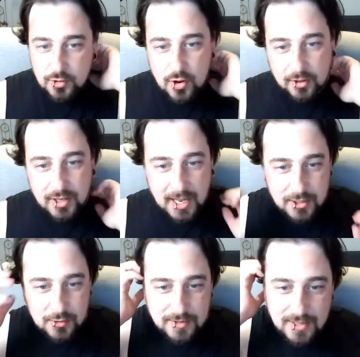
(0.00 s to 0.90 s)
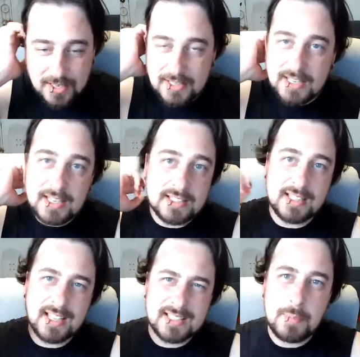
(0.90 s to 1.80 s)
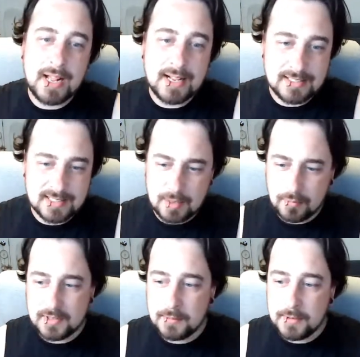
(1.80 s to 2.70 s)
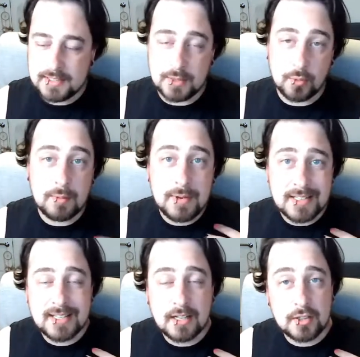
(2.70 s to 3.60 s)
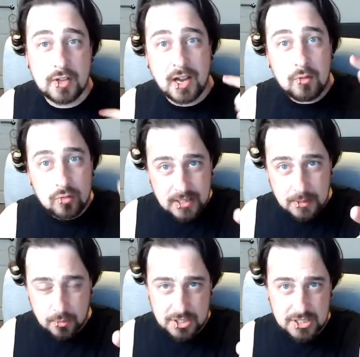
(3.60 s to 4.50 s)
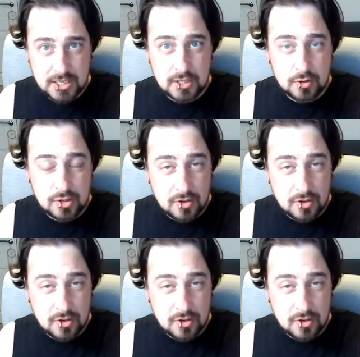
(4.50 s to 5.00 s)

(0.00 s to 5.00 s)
you're not catering their needs. And you get this backhand slap from the community. Well, I'm here to tell you that I really appreciate you. You're doing